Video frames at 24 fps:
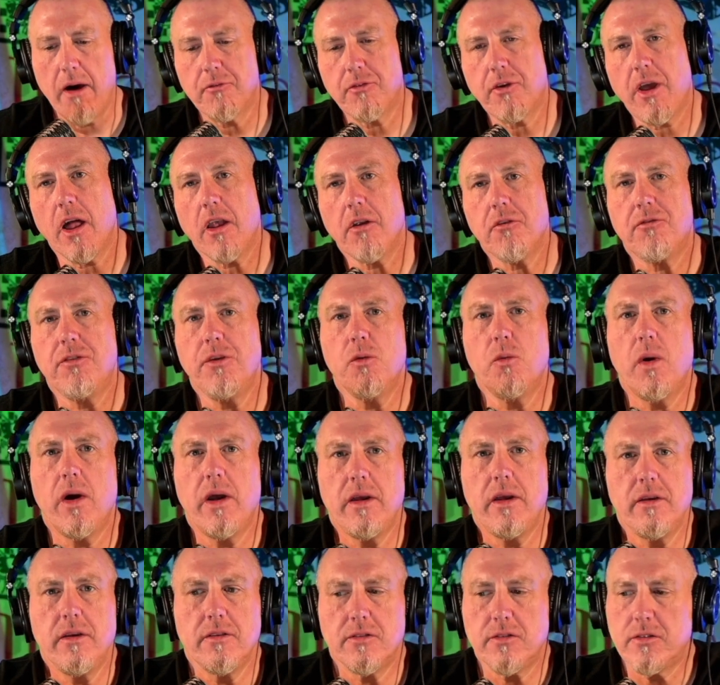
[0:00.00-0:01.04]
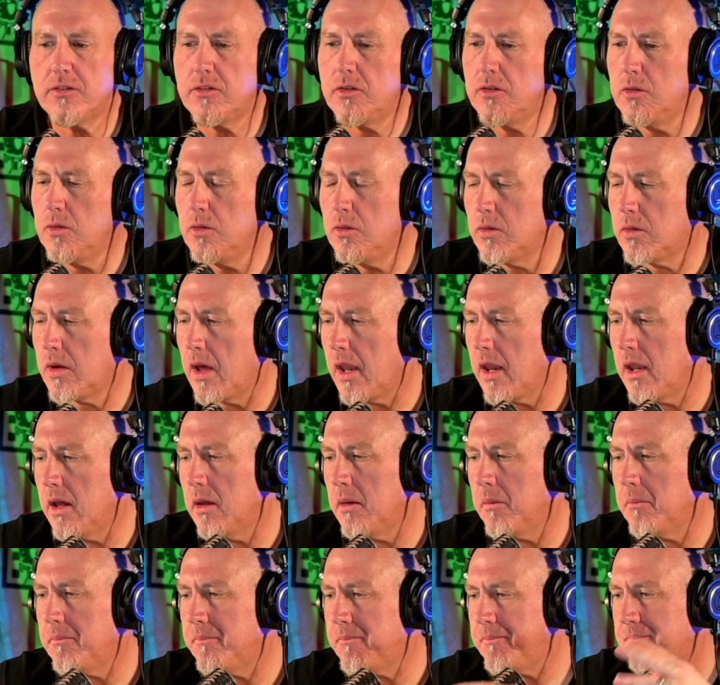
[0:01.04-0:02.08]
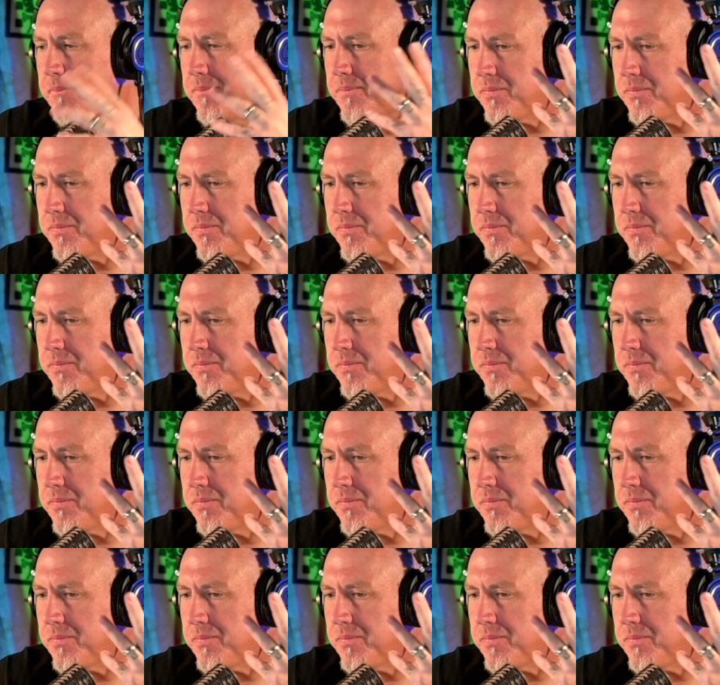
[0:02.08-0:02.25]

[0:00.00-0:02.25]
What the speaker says: I've got a few ways to kind of,